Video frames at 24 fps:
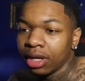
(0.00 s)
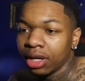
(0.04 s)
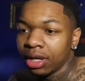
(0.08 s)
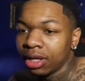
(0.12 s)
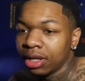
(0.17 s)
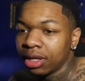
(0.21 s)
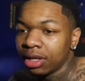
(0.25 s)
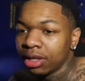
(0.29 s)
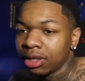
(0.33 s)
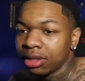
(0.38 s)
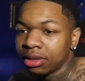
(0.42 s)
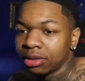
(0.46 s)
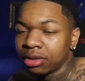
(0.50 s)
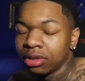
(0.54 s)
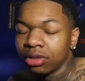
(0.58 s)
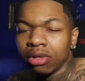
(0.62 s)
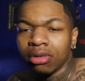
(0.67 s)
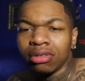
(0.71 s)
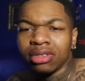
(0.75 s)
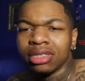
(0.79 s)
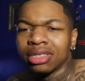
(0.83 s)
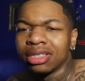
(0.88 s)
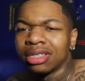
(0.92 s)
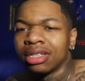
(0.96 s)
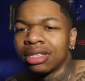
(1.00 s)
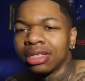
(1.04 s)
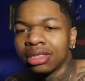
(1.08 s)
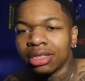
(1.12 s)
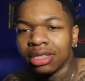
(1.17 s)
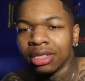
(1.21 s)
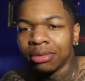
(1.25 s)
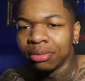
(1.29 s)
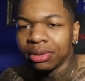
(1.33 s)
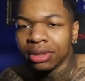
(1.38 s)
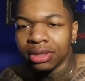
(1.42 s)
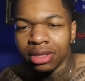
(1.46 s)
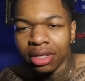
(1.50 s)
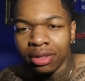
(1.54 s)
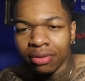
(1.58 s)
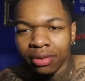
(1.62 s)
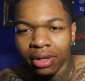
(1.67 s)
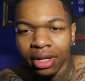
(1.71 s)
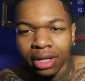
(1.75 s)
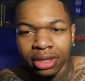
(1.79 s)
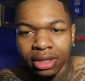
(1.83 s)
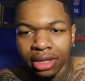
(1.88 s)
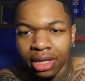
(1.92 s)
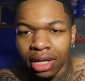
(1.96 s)
And you know, just a little simple stuff
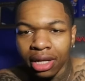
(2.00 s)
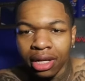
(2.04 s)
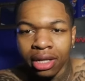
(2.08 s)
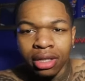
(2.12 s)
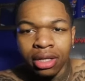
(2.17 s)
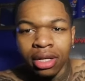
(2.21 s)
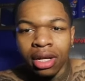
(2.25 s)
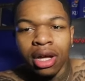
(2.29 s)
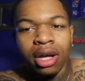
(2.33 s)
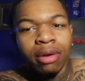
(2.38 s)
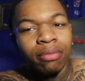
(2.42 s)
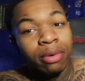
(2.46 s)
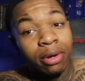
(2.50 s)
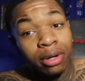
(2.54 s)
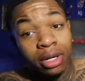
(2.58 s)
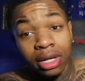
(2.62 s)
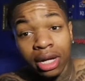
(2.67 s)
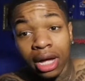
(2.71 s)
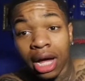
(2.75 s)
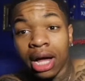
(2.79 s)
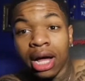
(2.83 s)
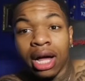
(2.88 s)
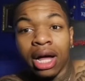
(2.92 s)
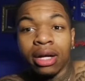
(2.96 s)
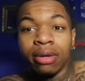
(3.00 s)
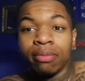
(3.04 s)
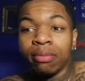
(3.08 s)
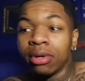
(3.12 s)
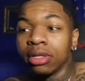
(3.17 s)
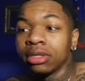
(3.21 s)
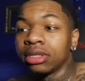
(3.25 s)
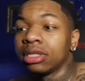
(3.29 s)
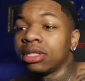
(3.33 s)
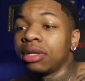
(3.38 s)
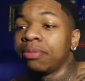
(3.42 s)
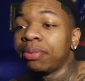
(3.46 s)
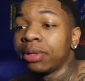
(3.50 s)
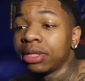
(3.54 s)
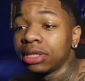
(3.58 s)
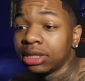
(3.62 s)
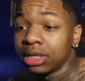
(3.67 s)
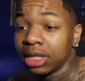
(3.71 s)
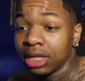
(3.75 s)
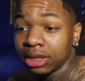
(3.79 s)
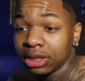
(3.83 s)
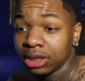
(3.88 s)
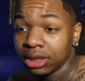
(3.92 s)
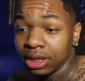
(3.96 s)
like that. But most of the pictures
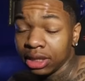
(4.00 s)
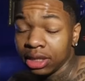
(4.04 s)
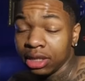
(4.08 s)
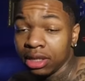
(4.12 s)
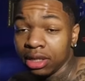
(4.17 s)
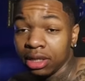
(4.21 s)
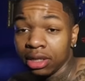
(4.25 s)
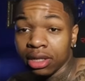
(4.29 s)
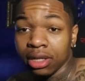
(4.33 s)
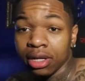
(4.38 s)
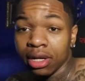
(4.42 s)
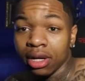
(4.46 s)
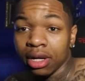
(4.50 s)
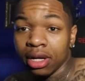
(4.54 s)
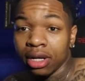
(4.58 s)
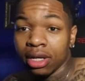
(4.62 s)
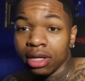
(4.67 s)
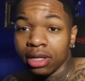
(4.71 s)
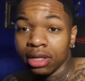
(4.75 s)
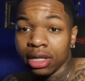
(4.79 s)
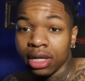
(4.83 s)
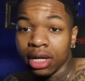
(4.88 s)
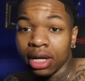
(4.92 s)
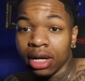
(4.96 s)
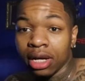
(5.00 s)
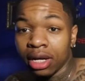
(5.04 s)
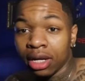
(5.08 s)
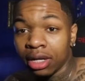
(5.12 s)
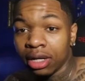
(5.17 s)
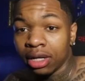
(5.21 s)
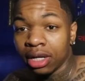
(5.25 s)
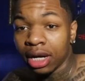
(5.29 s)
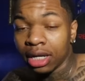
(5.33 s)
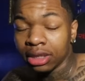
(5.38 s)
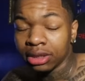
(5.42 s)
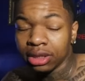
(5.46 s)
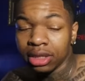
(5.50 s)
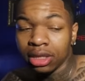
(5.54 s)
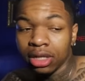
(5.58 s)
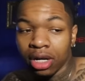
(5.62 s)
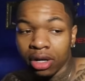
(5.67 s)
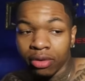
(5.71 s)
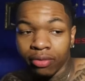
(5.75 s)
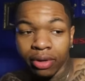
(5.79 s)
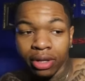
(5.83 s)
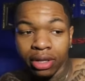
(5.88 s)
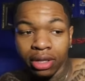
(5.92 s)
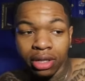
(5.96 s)
I've seen
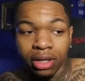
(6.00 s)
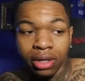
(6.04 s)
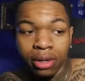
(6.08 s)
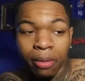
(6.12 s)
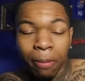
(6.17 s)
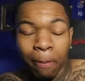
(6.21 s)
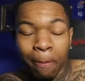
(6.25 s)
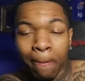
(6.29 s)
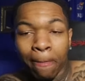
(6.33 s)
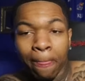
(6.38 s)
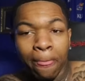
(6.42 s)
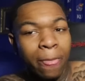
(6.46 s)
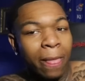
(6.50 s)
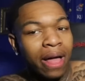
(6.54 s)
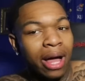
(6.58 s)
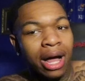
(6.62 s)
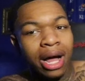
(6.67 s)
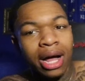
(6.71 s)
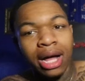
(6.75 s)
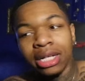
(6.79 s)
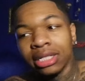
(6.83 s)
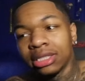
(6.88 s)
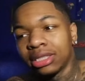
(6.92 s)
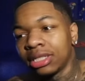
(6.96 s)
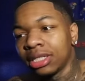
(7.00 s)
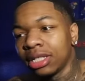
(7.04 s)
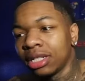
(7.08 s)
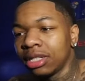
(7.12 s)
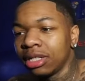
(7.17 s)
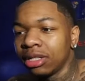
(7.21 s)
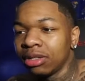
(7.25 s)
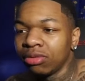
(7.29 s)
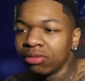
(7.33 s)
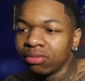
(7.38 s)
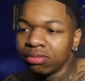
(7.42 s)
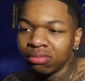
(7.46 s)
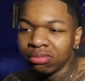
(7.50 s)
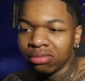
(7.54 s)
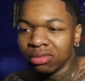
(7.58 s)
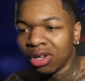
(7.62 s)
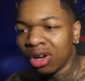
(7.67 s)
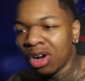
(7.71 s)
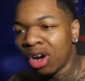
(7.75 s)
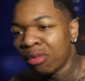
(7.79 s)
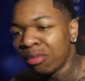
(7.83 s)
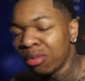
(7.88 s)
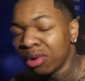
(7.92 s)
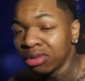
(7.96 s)
already, I say
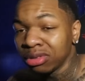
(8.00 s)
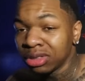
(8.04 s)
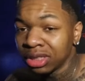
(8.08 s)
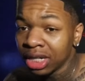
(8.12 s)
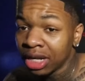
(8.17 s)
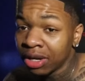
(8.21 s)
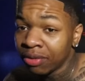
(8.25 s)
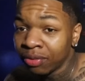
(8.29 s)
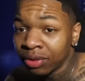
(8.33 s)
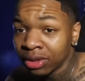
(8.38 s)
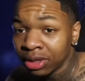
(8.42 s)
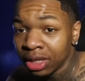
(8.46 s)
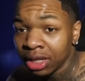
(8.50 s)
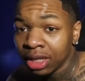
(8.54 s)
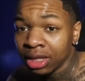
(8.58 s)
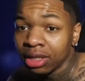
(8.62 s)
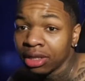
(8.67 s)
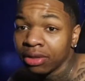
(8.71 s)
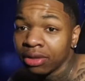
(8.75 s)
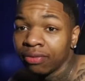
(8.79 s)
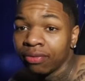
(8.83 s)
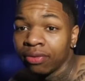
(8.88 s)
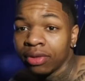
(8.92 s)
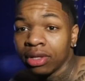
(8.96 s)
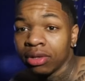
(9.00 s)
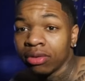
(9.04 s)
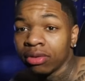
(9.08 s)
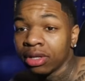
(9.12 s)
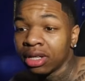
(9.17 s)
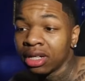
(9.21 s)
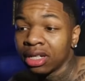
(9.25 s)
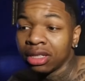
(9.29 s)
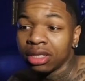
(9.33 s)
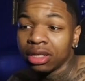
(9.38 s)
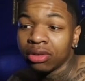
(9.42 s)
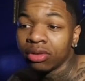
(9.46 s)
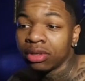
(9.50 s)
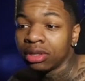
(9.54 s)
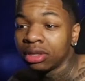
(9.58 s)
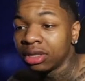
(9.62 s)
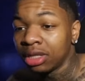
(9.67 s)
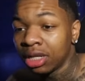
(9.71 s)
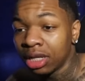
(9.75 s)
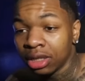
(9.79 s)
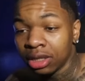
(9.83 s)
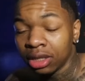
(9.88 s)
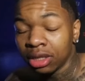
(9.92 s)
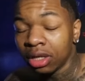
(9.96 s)
almost everything in the video get
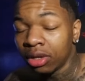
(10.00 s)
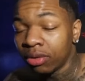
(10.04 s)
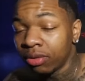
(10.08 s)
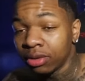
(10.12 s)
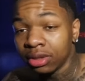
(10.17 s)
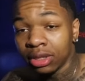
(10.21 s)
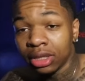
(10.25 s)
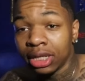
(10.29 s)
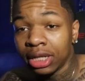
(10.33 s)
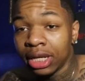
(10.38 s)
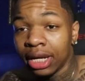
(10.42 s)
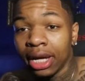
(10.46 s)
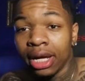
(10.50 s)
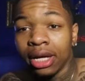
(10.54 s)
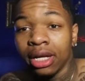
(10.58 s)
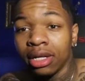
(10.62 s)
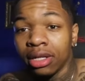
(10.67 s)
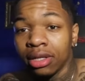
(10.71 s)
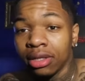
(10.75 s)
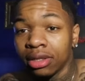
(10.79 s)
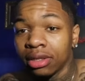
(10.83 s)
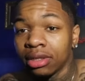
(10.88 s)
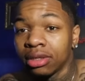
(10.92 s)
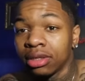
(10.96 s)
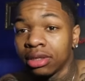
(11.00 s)
none lower than an 8.